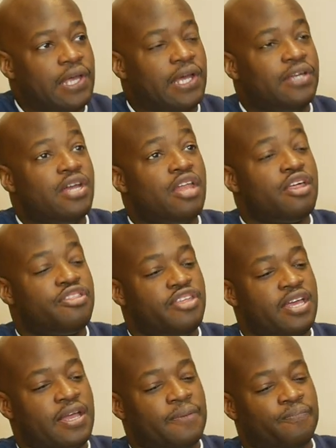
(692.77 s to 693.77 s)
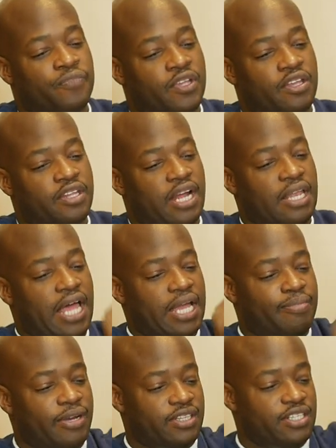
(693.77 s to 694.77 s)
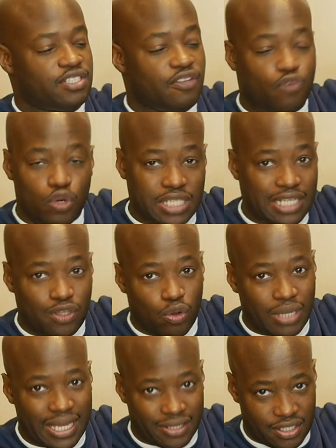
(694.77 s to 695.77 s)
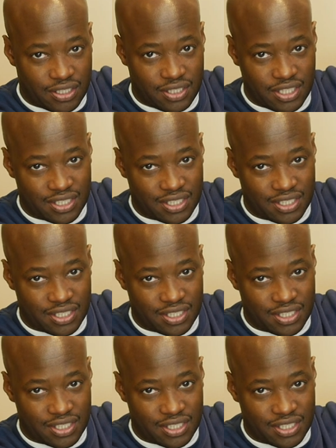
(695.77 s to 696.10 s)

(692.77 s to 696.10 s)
Another thing that I like about this, of course I don't like this